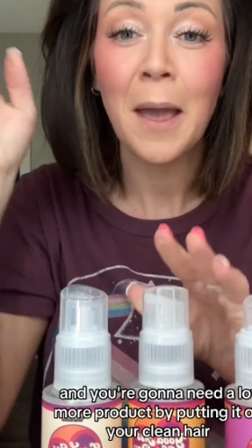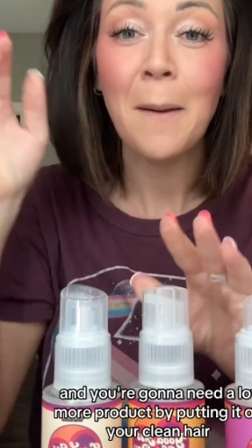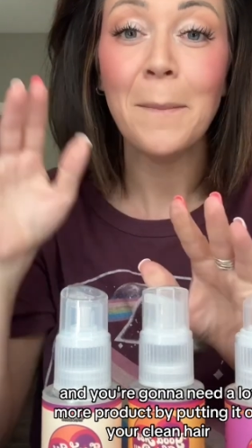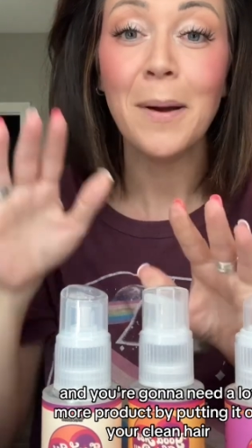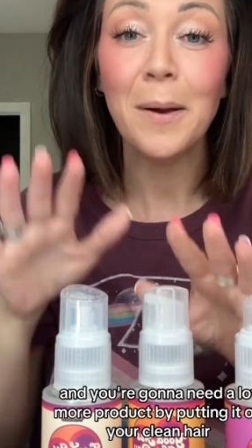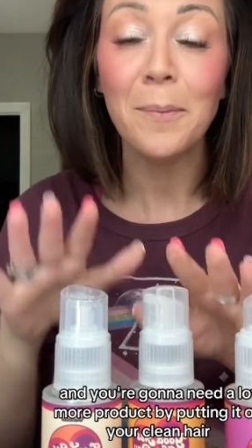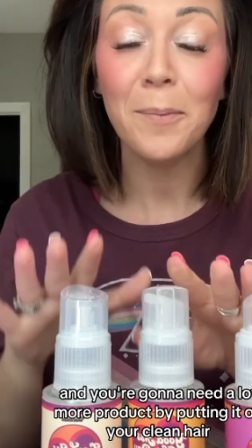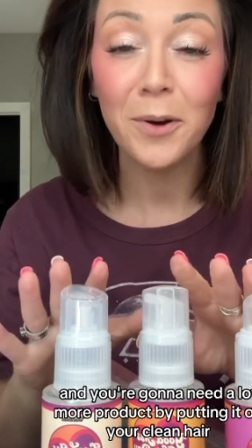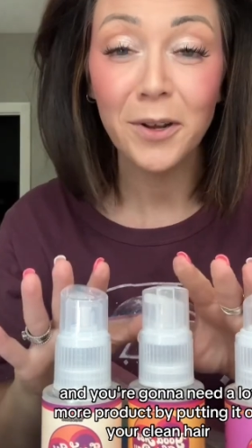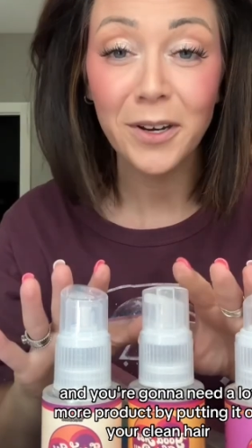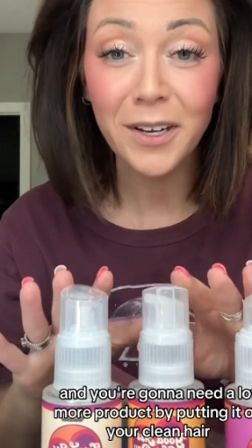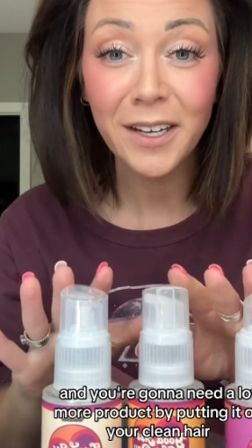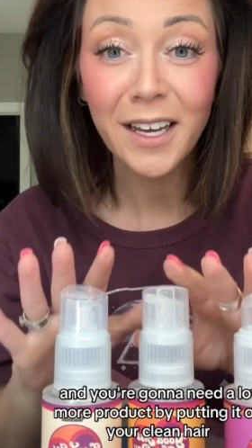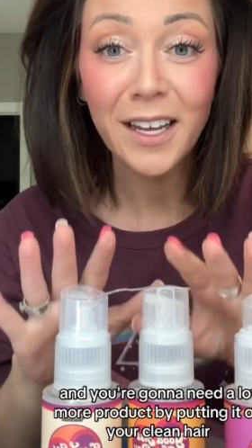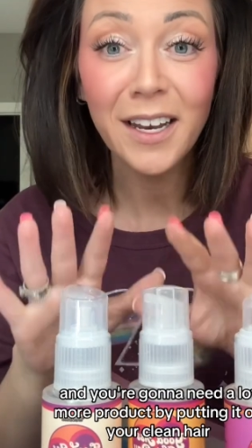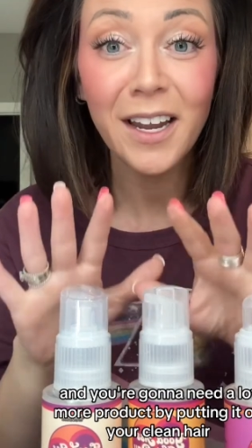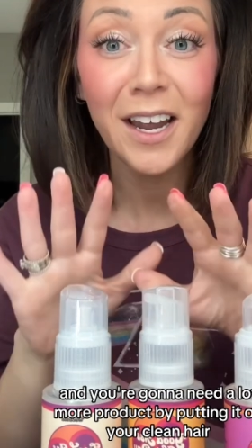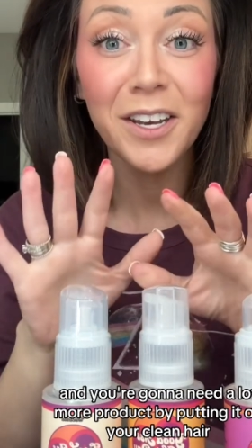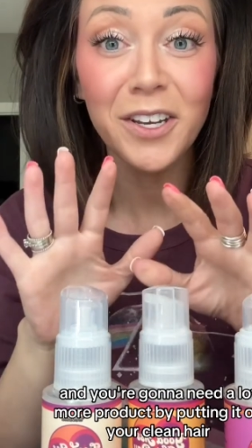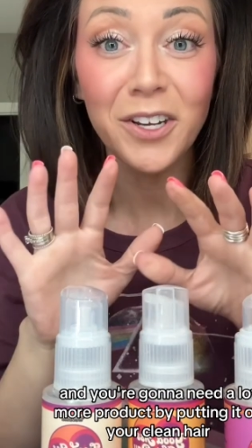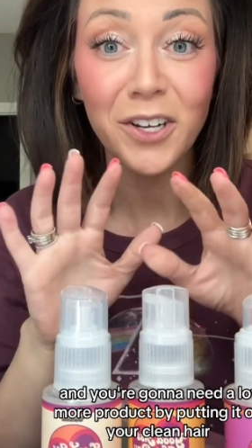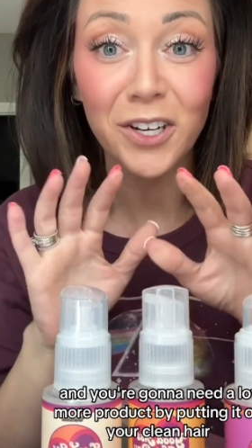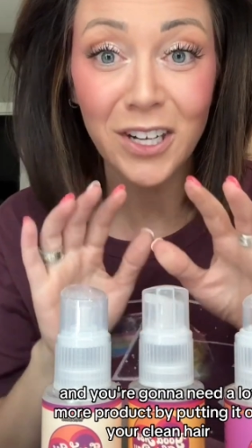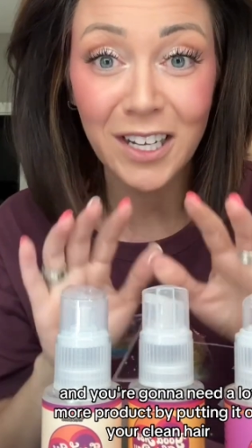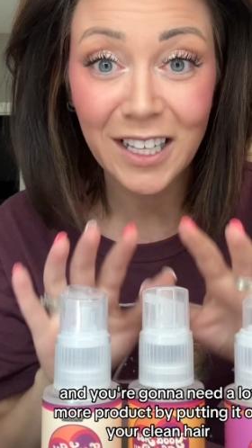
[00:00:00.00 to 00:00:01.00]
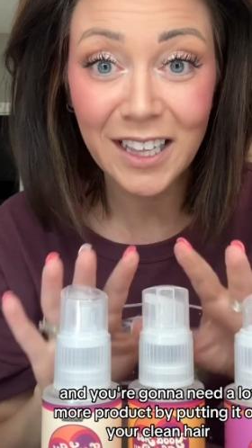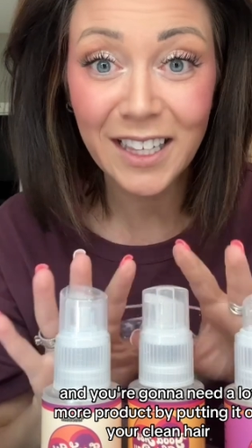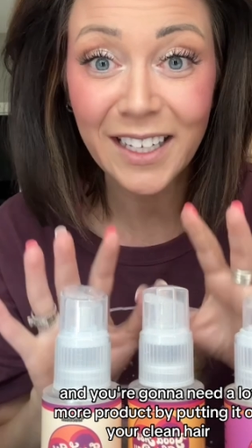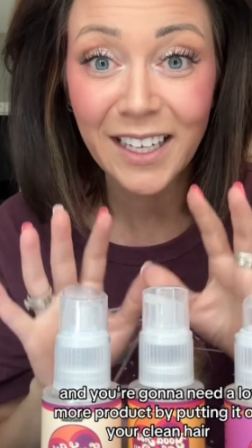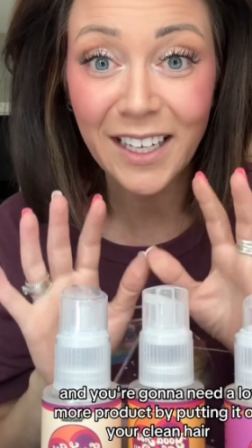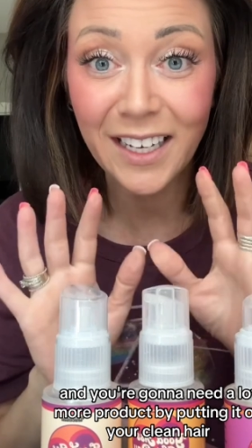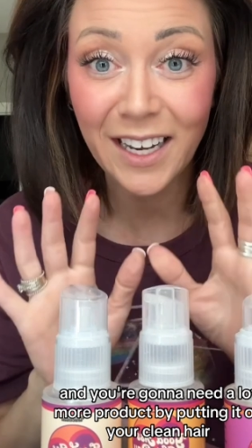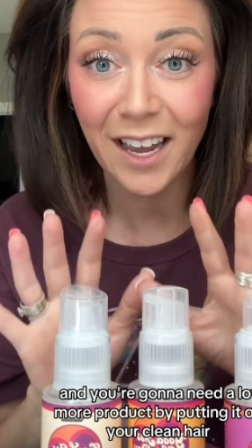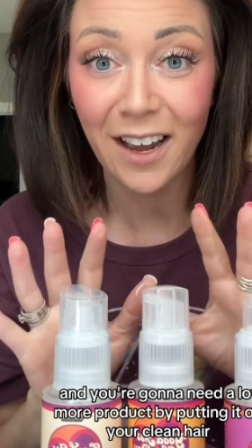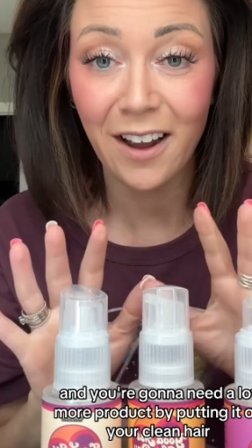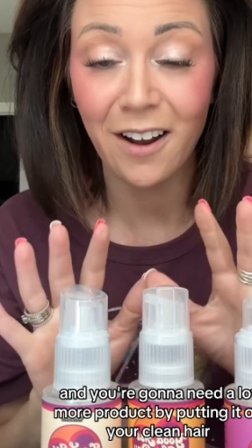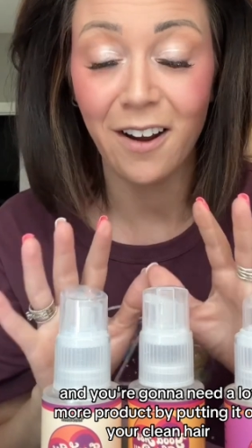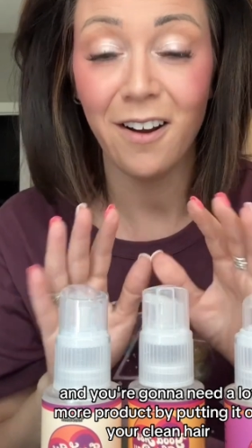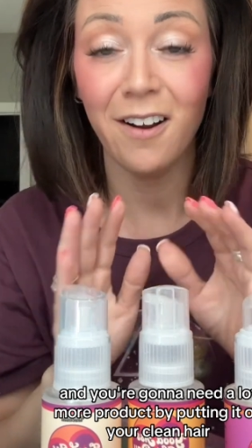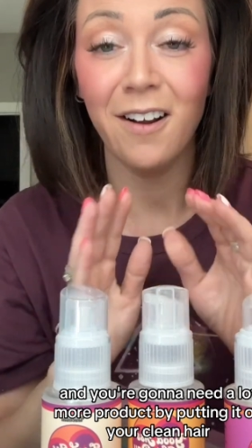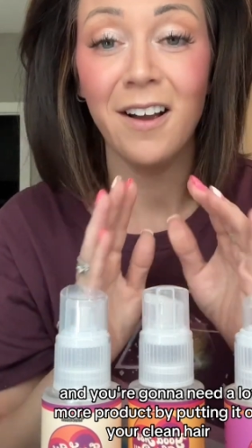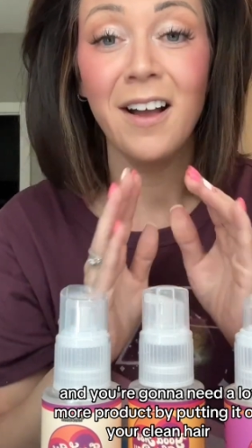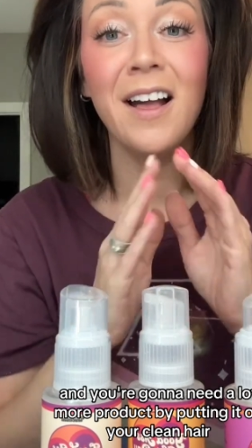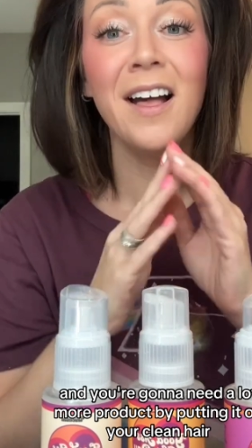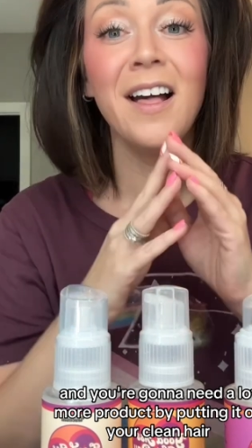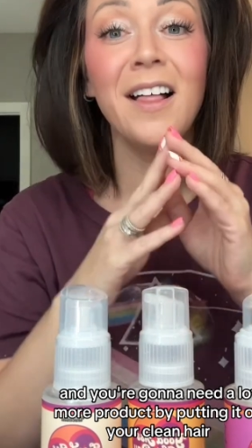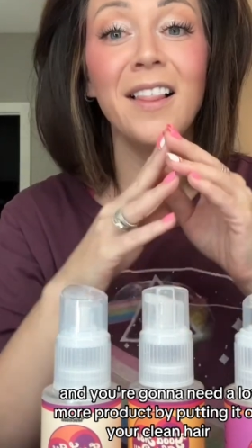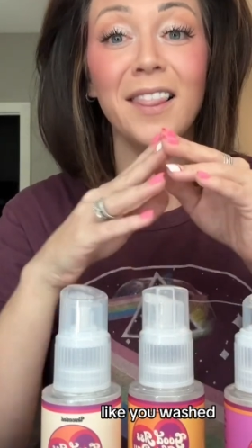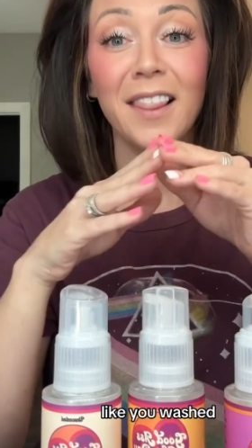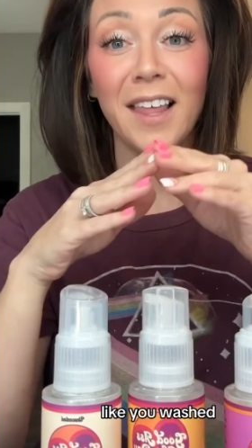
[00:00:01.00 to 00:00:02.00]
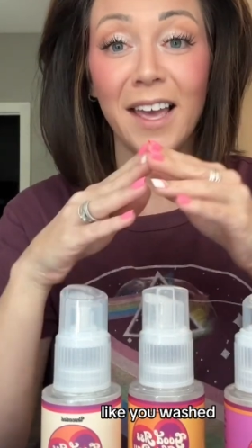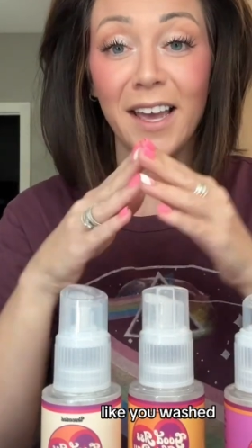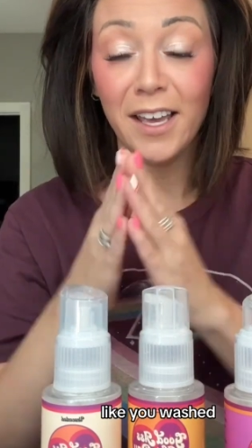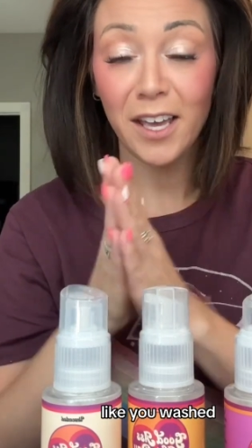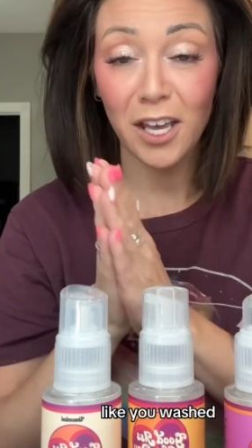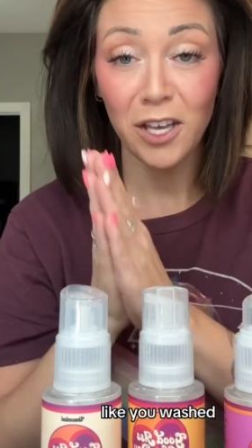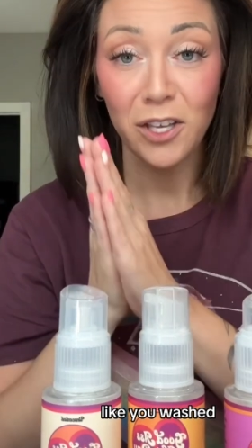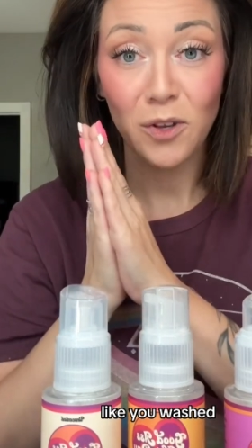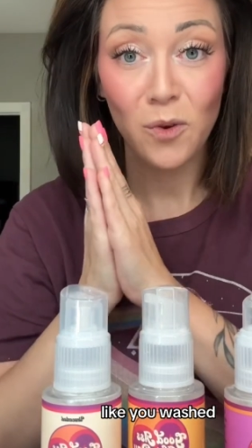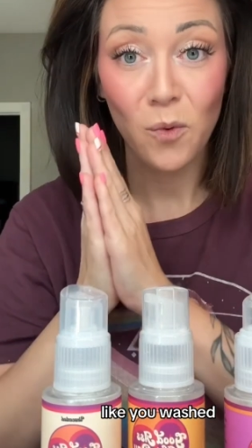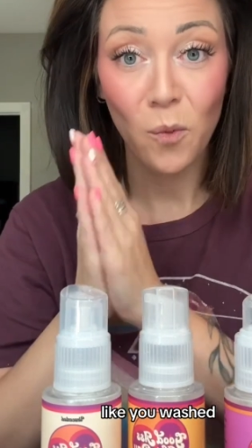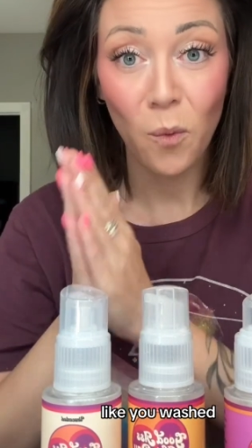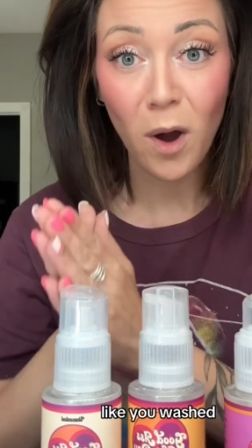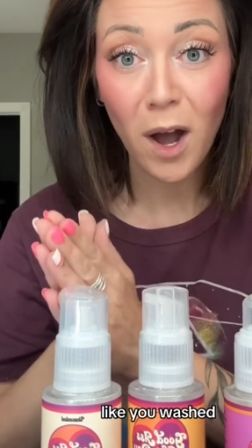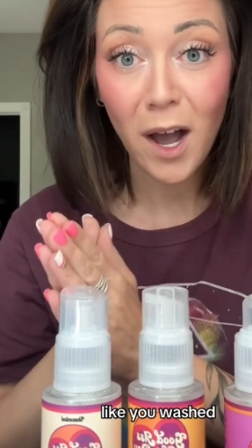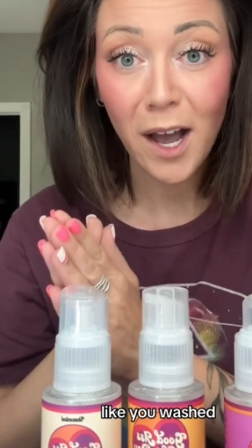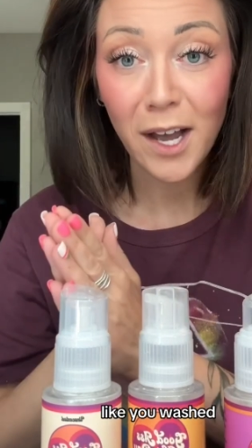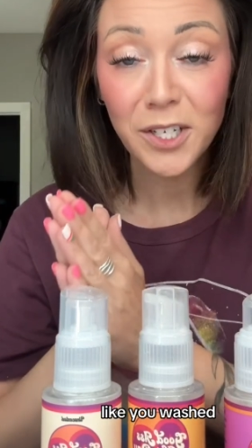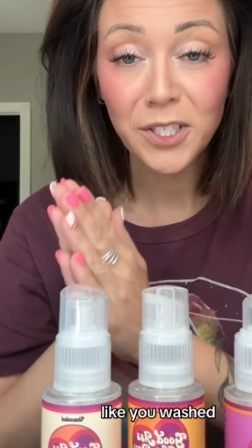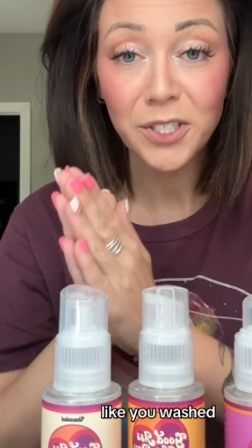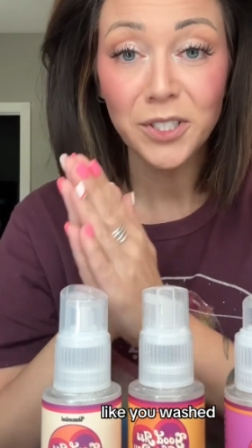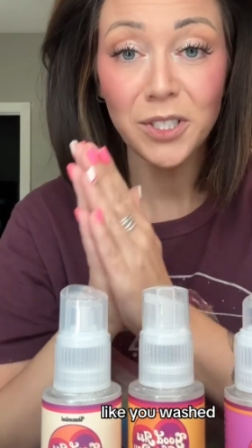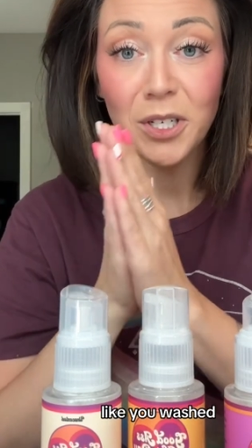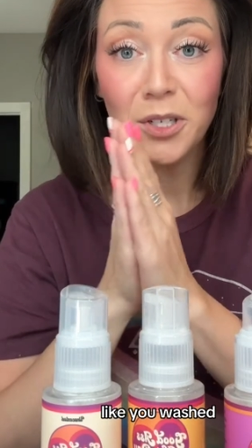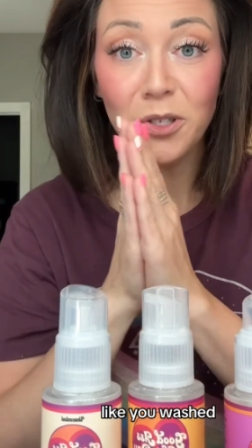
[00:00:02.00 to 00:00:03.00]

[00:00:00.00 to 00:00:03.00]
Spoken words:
By putting it on your clean hair, like you washed,